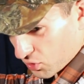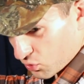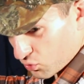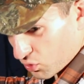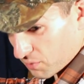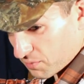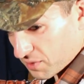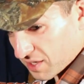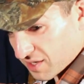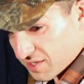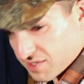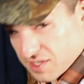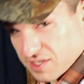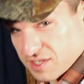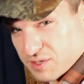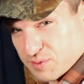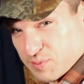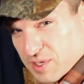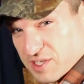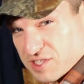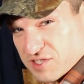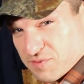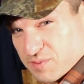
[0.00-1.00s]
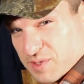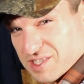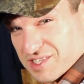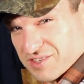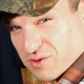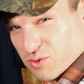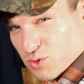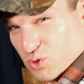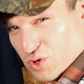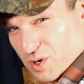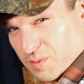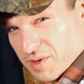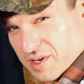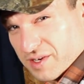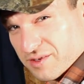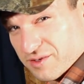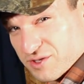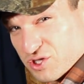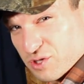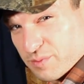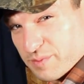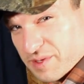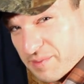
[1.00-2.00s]
equipment. It's an expensive piece of equipment. You
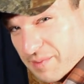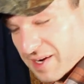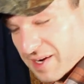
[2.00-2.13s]
should be